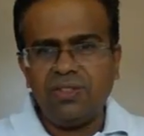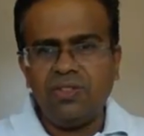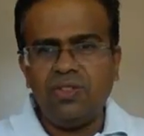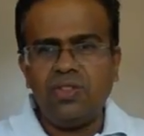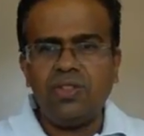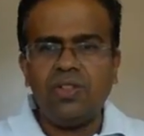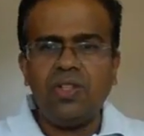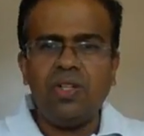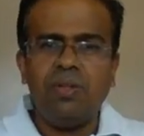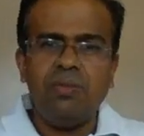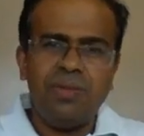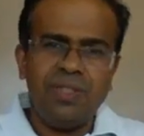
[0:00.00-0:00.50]

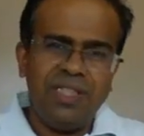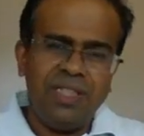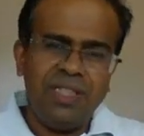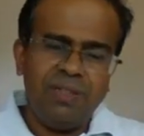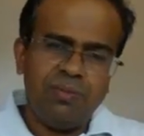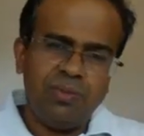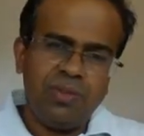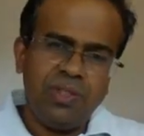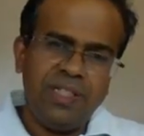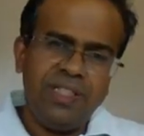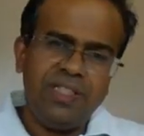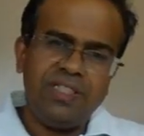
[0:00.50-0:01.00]
commonly
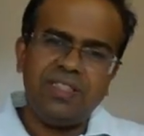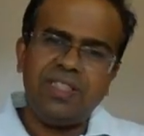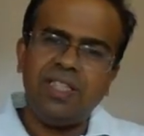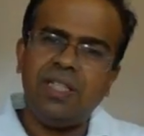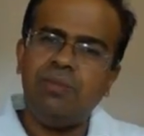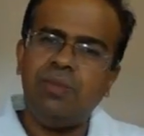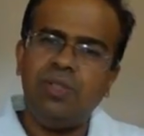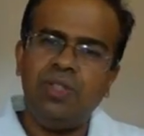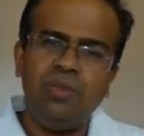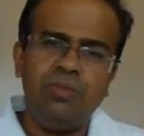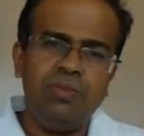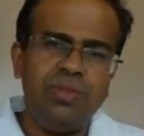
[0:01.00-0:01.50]
employed is
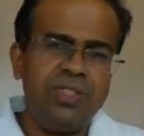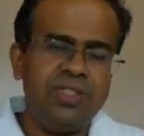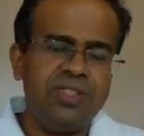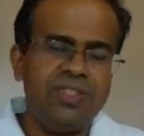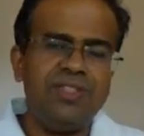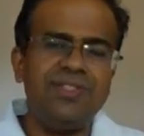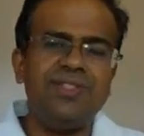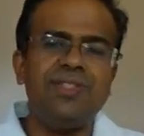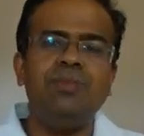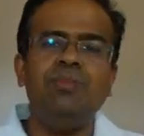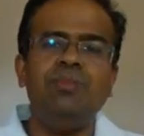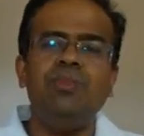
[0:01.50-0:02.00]

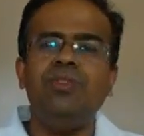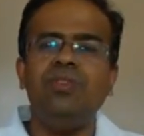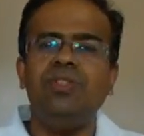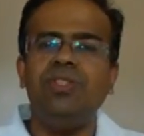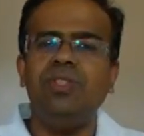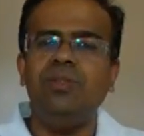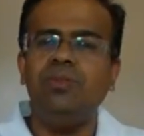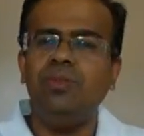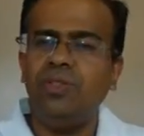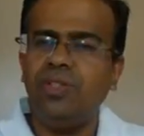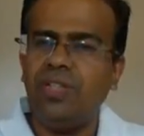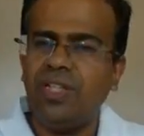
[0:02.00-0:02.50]
chemiluminescence
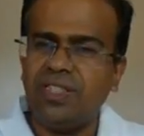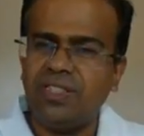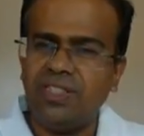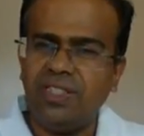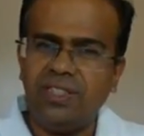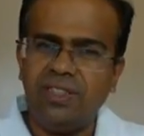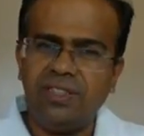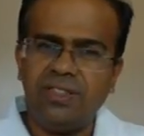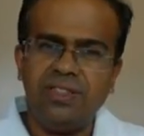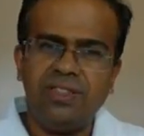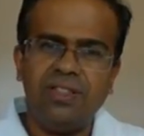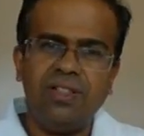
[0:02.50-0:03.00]
immunoassay
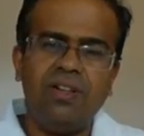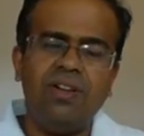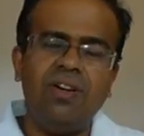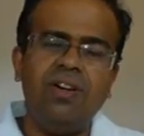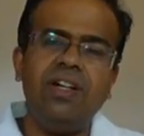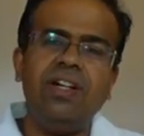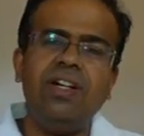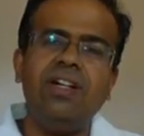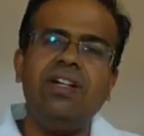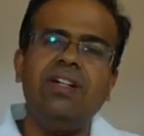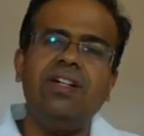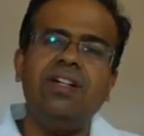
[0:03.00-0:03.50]
or
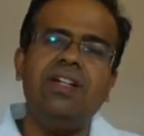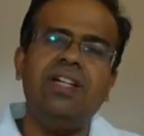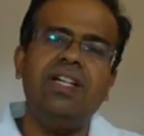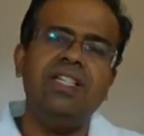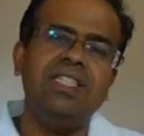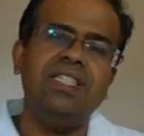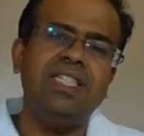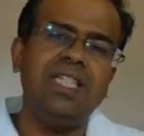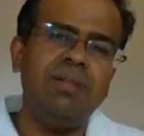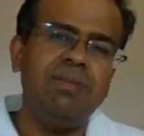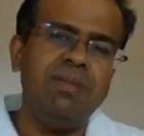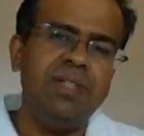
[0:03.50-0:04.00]

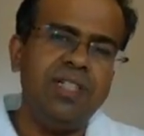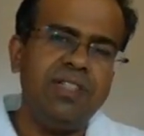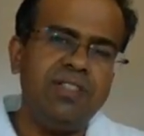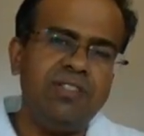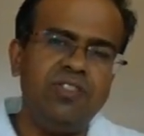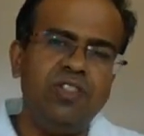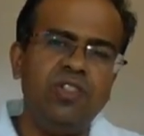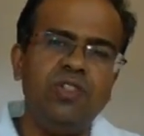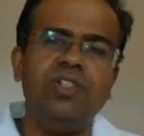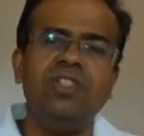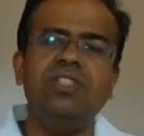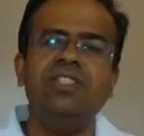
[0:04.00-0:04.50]
enzyme linked
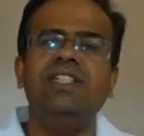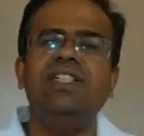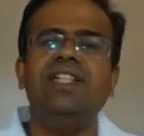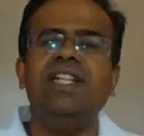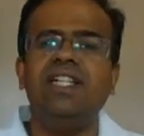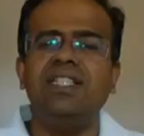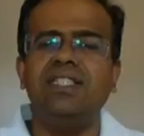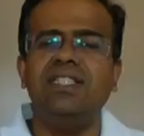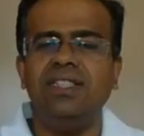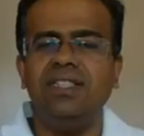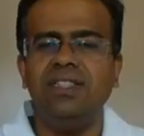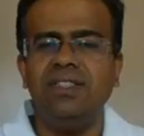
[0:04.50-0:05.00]
fluorescent
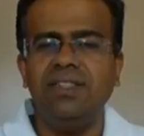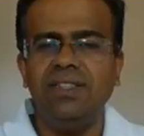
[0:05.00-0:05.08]
assay,